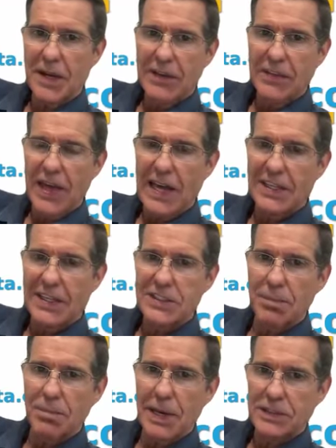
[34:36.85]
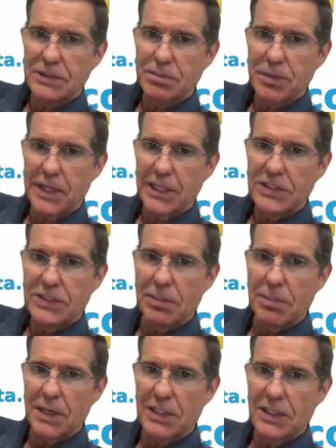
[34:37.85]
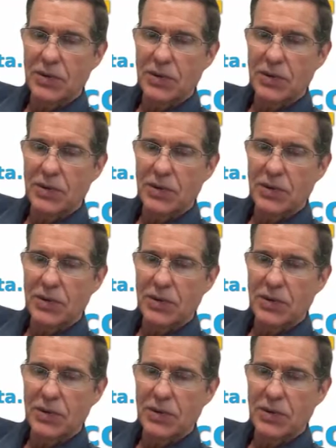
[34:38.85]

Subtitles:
is the best place to be.